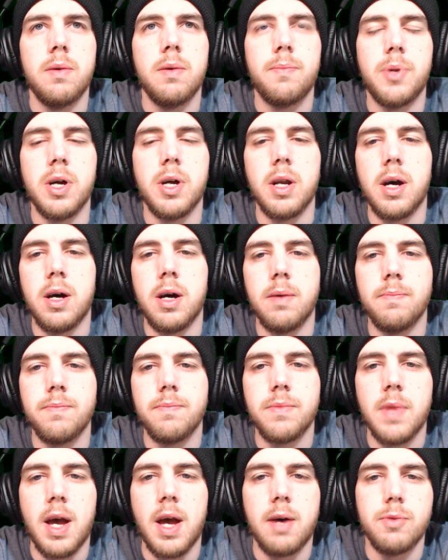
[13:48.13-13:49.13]
But
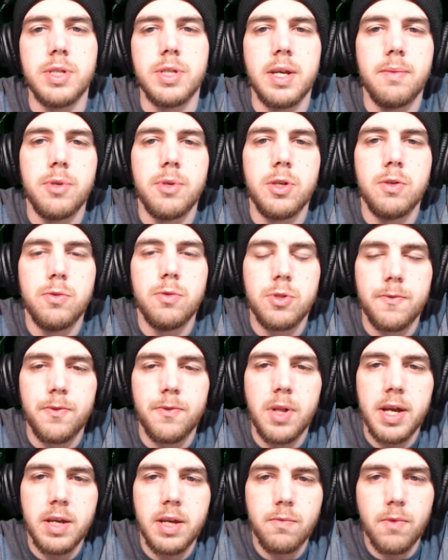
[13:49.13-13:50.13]
I was able to use
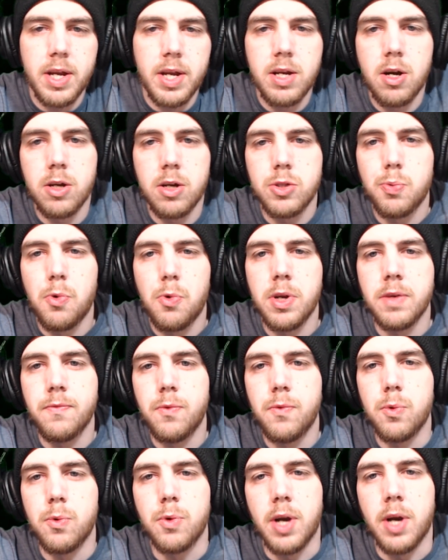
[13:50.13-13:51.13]
Flight Radar
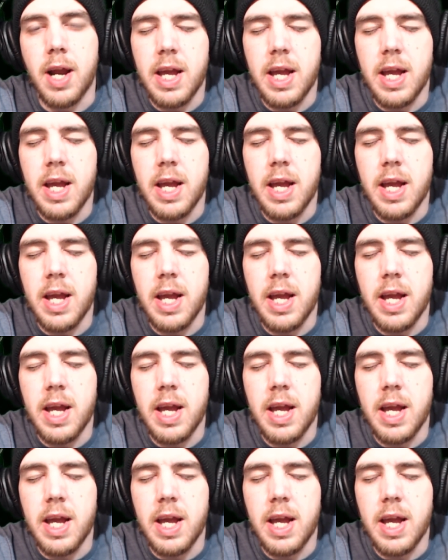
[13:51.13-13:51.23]
24,